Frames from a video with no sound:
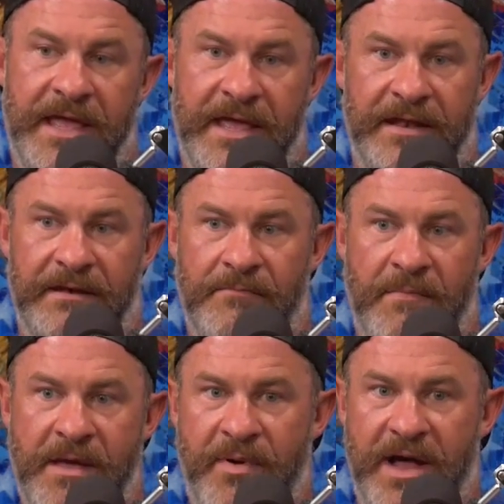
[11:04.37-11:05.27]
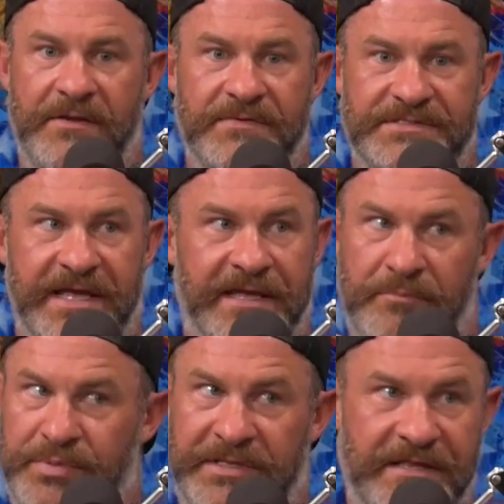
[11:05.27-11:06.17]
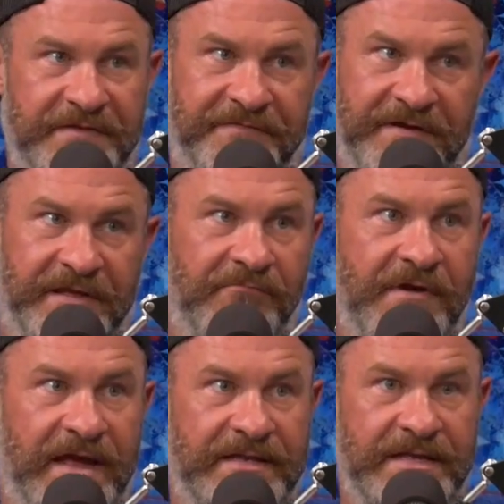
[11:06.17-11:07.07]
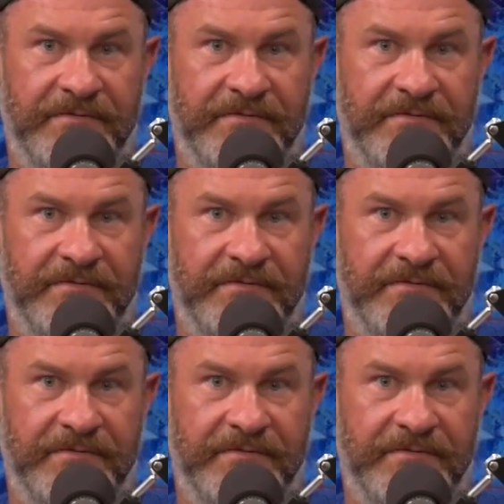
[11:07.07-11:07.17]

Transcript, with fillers: And my body was like completely fucking wrecked.